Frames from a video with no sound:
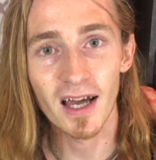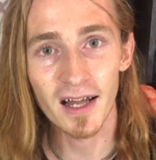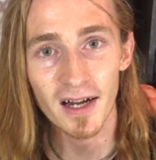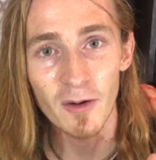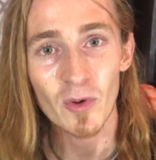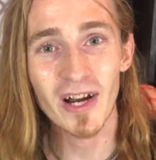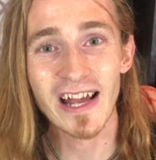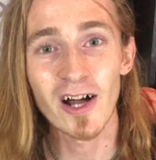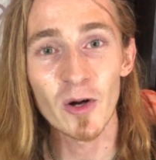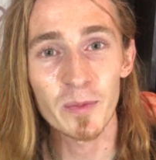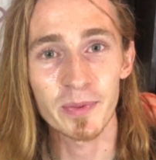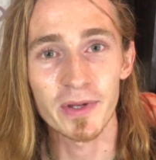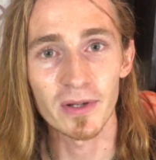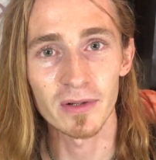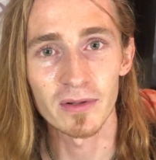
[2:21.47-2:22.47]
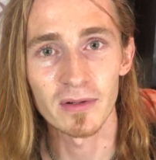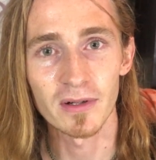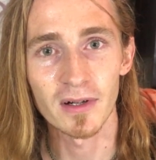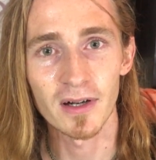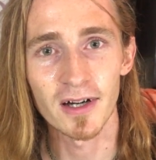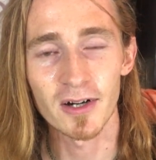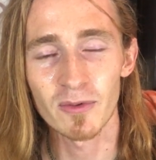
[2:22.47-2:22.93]
And I want to help you.
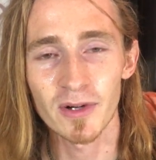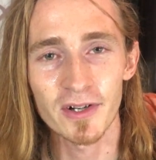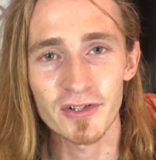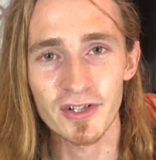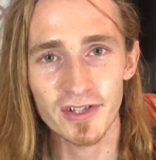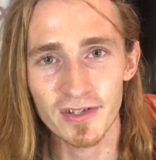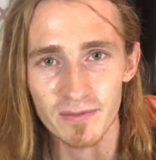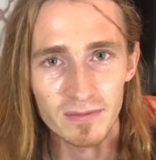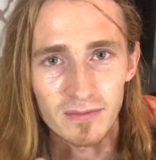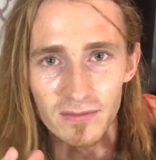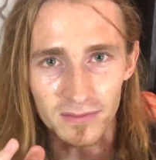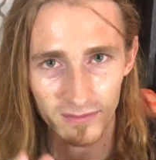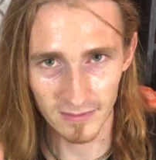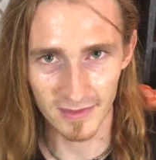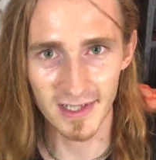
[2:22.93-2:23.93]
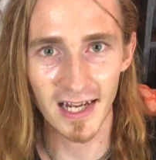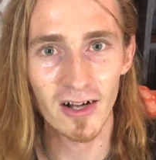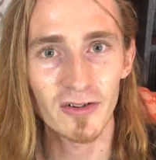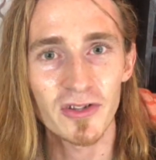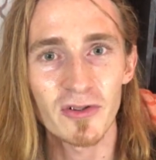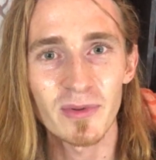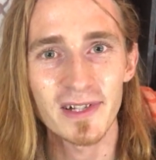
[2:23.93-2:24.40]
I don't want to just
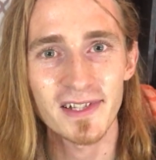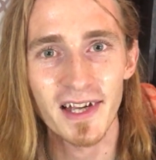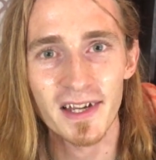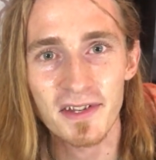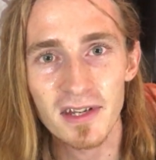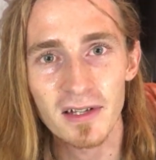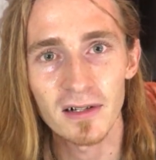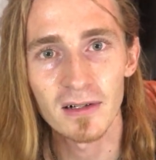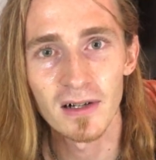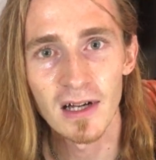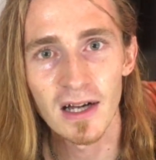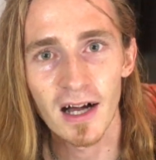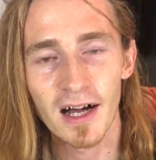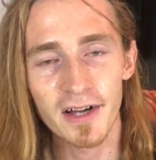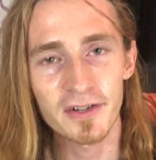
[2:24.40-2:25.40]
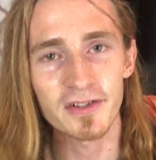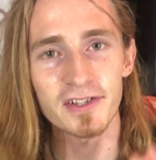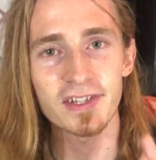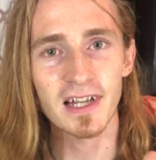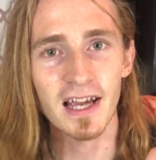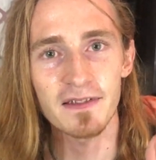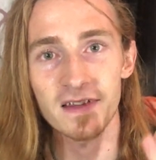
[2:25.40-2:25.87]
tell you what's ideal. I
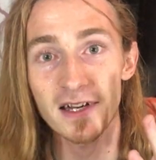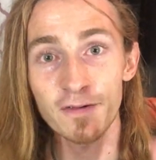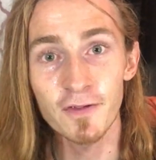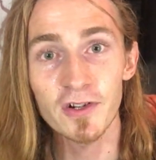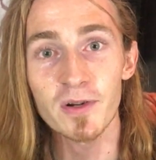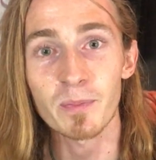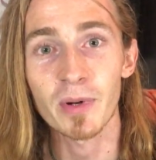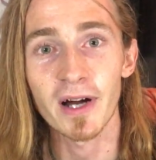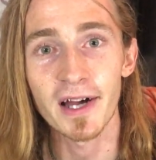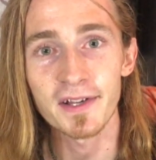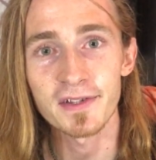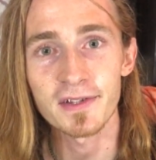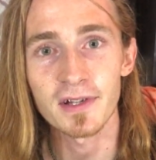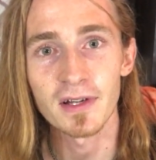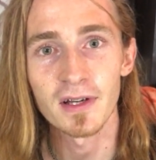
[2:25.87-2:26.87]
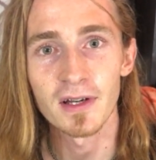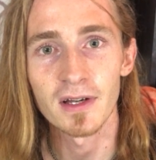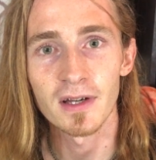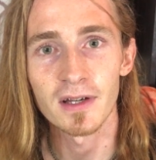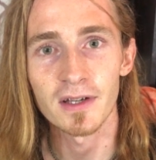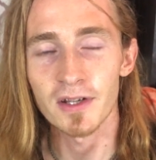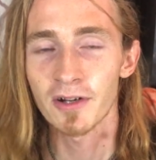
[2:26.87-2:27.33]
understand that if you're depressed,
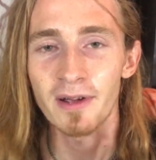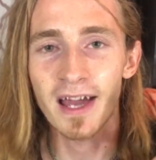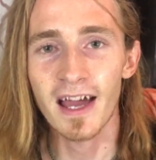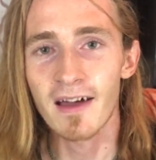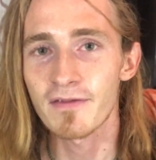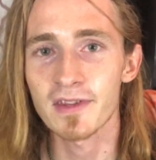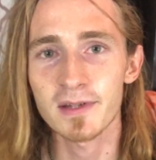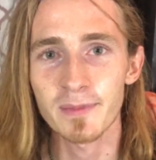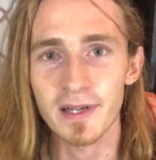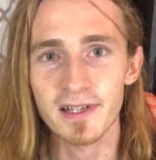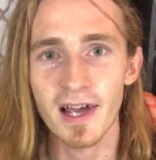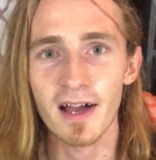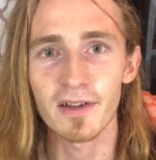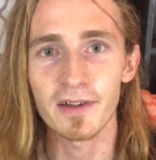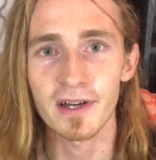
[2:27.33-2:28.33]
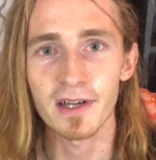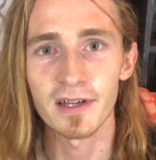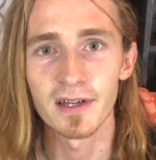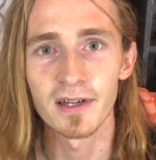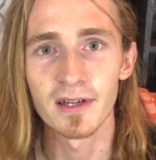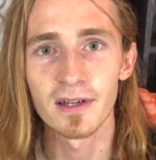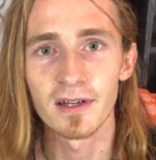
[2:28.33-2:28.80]
you don't have this mentality.
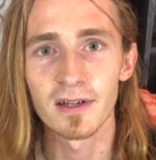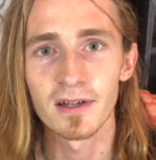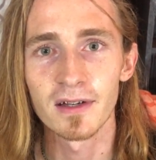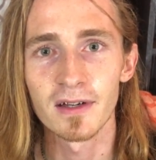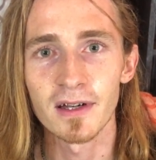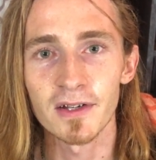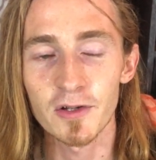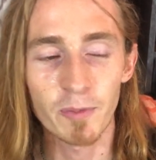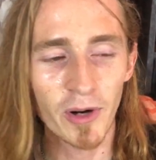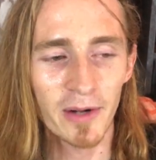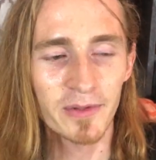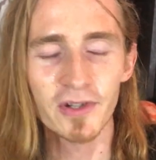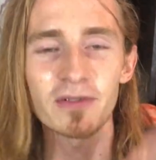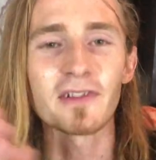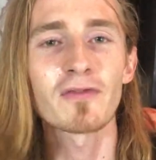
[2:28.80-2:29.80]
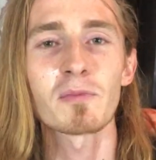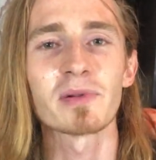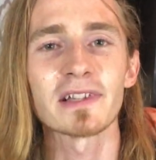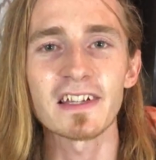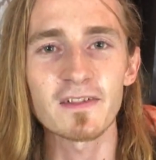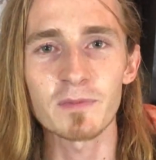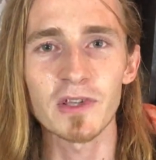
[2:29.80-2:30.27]
And you probably don't even
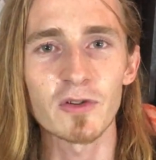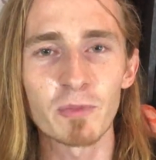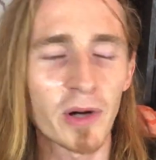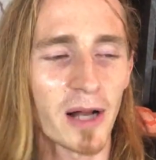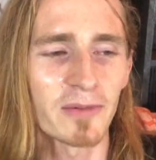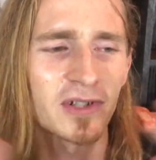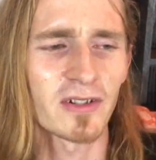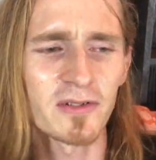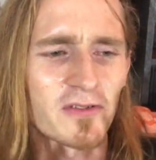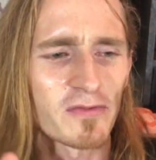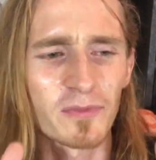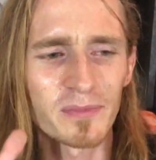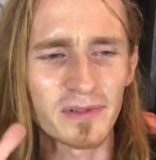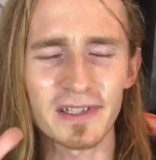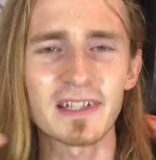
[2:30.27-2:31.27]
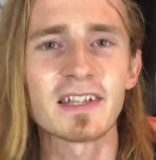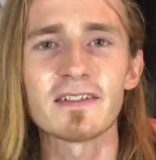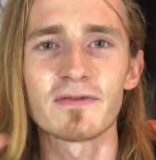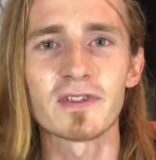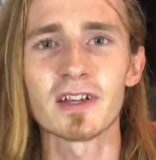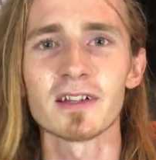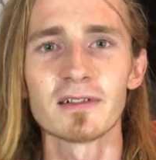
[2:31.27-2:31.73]
believe me. You probably don't even
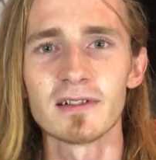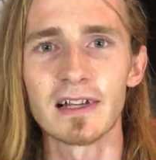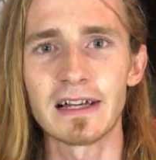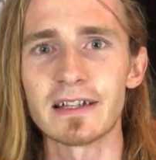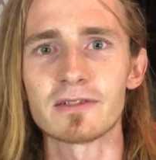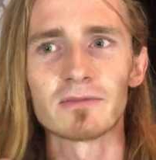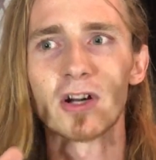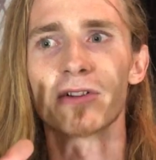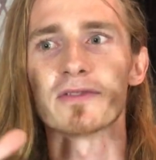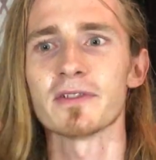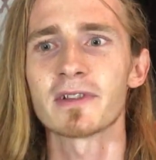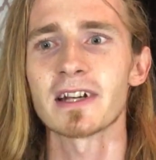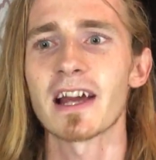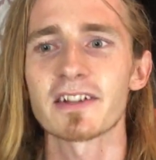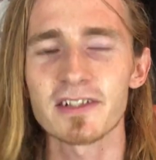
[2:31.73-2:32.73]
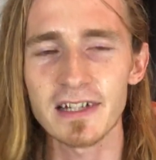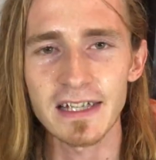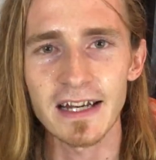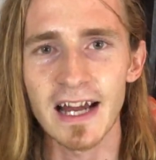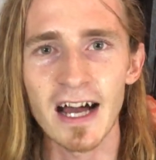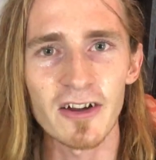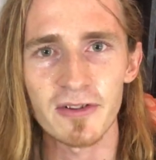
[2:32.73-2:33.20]
believe that, like, oh, you can actually
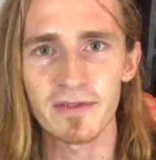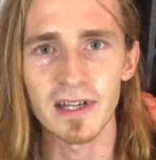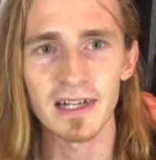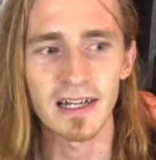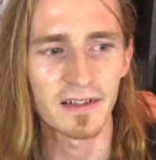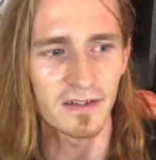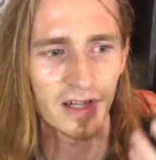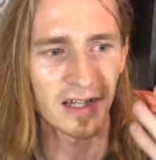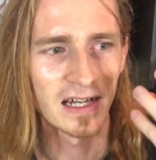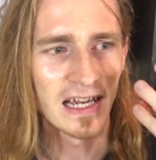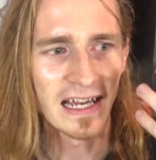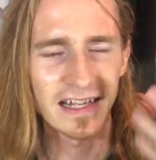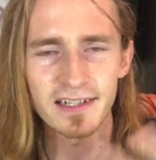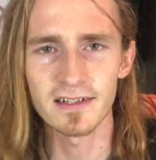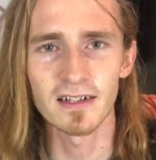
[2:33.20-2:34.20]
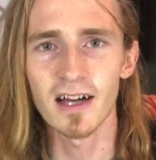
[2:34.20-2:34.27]
get out of it, and that it's